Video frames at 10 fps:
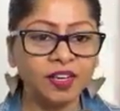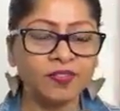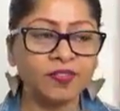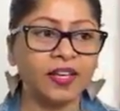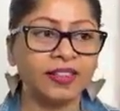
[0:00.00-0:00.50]

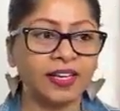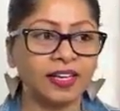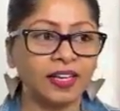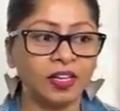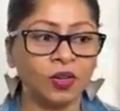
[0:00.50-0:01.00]
I find
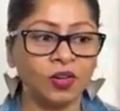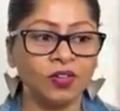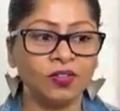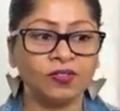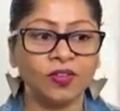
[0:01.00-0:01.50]
that a lot
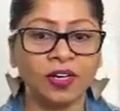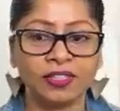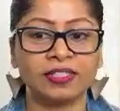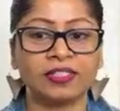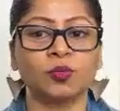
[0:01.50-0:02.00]
of
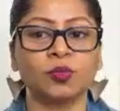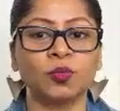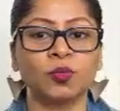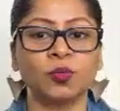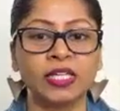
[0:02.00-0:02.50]
us,
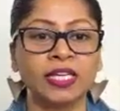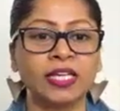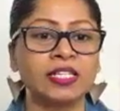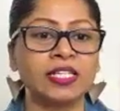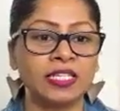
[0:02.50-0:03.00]
we
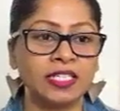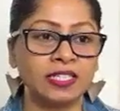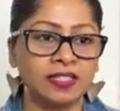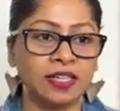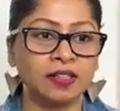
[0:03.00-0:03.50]
can teach
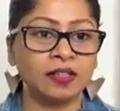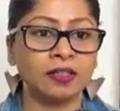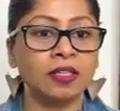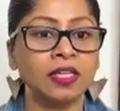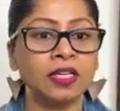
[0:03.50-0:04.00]
each
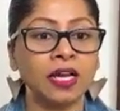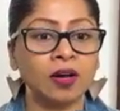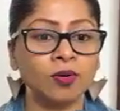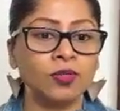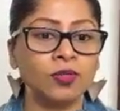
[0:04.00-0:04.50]
other
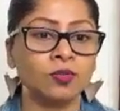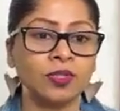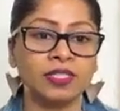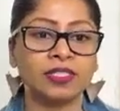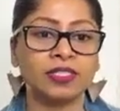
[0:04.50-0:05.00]
how to do
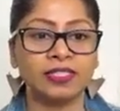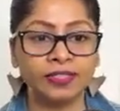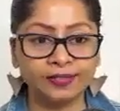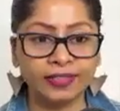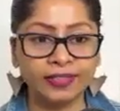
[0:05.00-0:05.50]
business
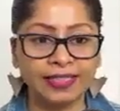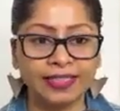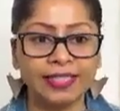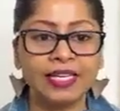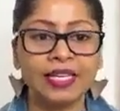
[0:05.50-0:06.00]

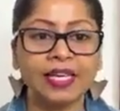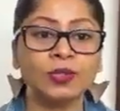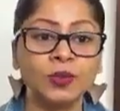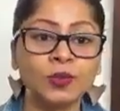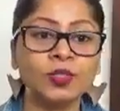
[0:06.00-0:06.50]
differently
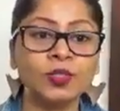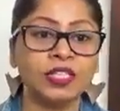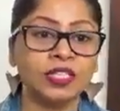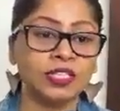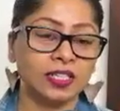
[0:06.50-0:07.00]

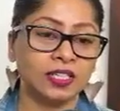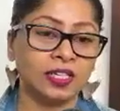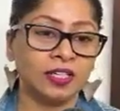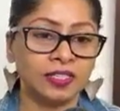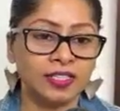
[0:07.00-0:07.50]
using
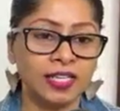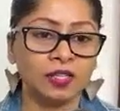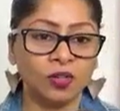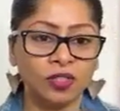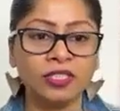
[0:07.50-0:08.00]

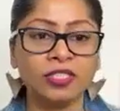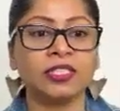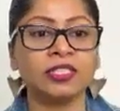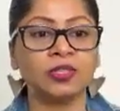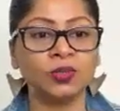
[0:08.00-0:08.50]

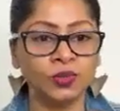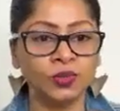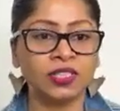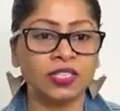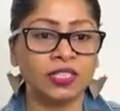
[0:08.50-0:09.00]
technology,
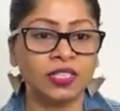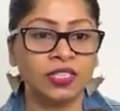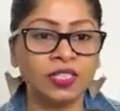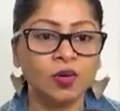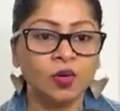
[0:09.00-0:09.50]
using
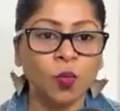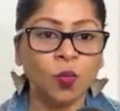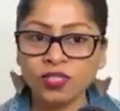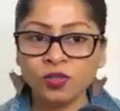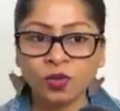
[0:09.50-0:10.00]

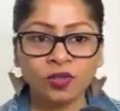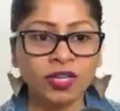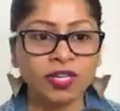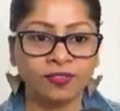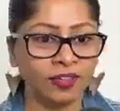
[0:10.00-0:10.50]
what is
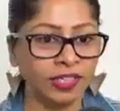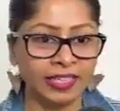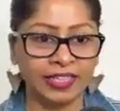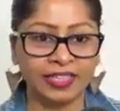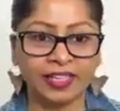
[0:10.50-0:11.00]
already
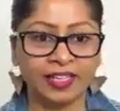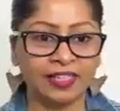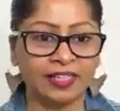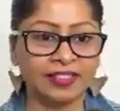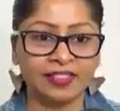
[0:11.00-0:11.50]
free
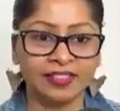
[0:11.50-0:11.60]
and